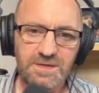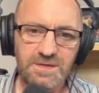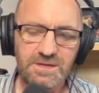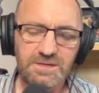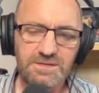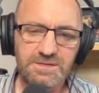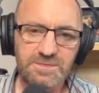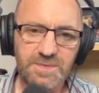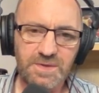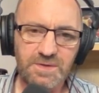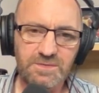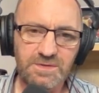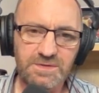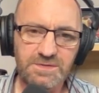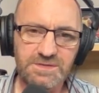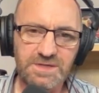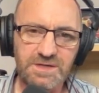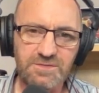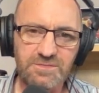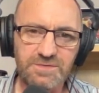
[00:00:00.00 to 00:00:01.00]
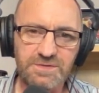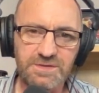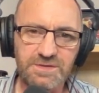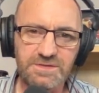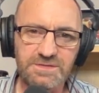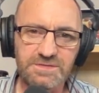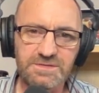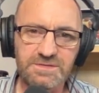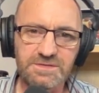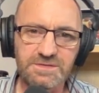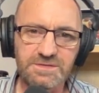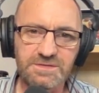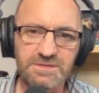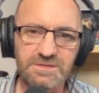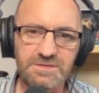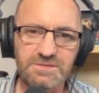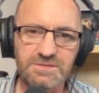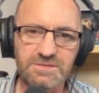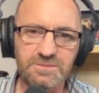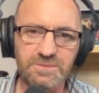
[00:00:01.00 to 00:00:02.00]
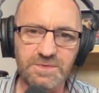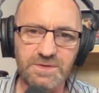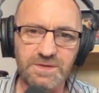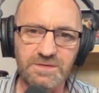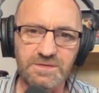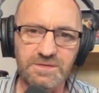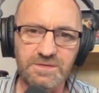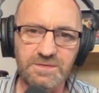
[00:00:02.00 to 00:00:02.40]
It's about integrity, isn't it? In some way.